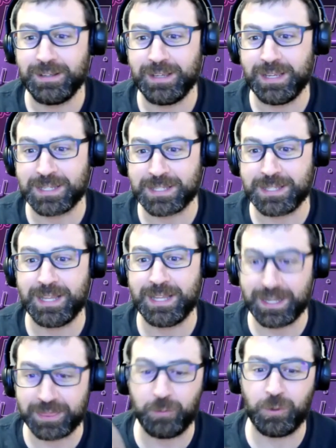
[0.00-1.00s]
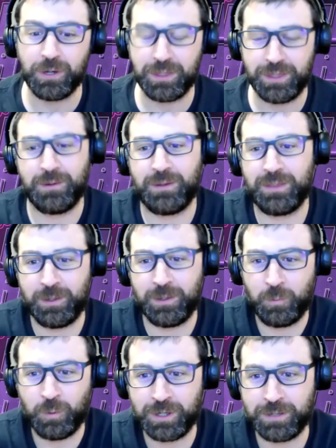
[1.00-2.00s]
is not the one that
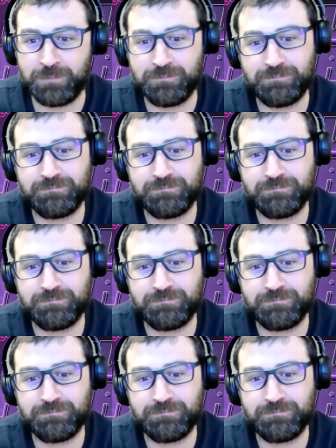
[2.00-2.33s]
won.